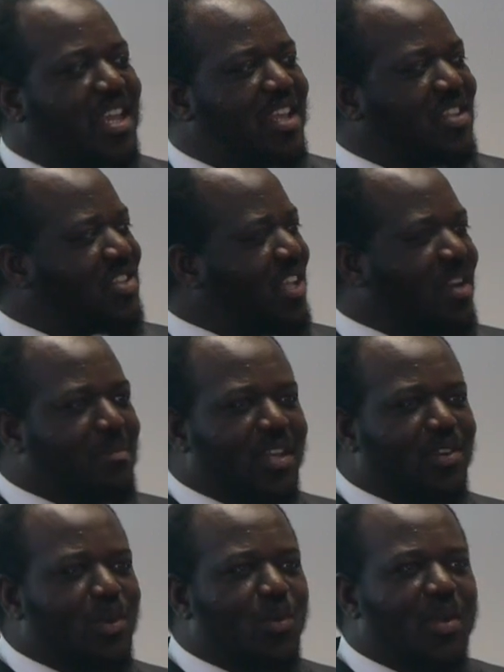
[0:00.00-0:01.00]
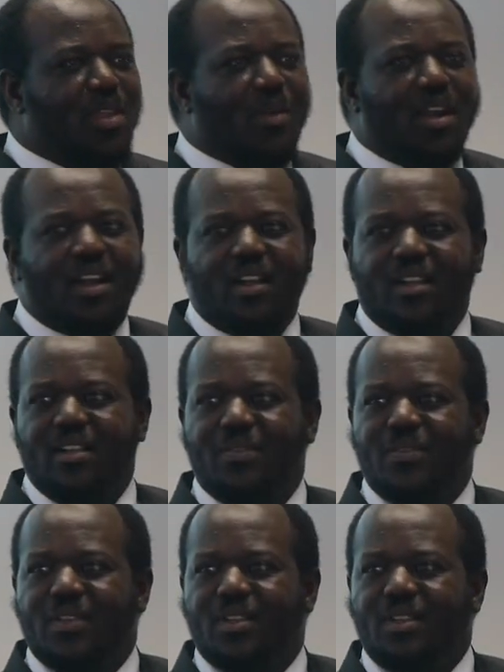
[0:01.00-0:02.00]
King Salman know where you are?
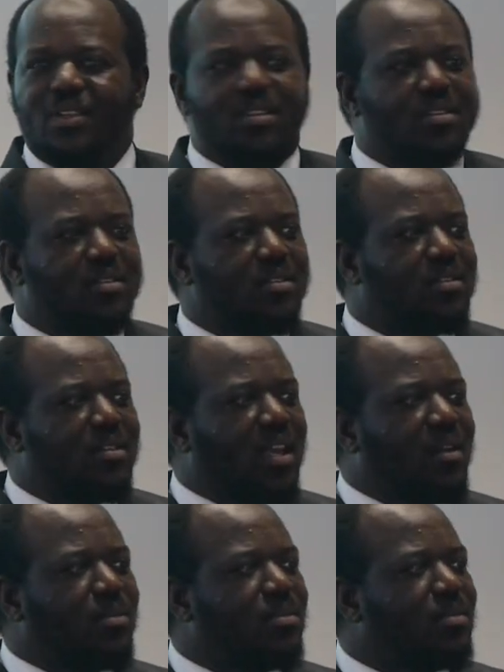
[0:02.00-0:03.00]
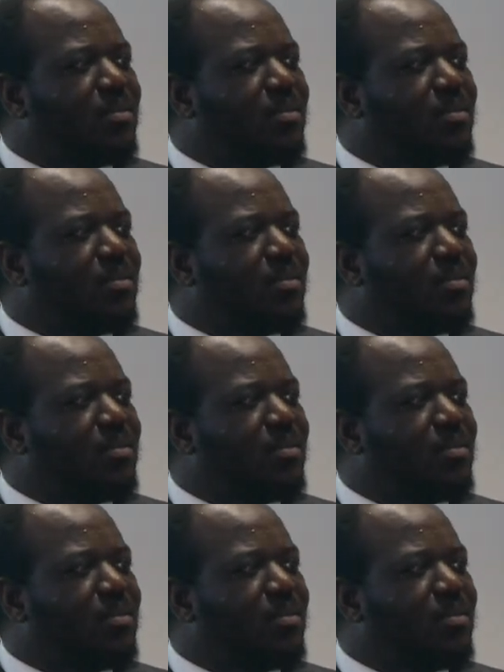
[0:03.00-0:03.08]
Now?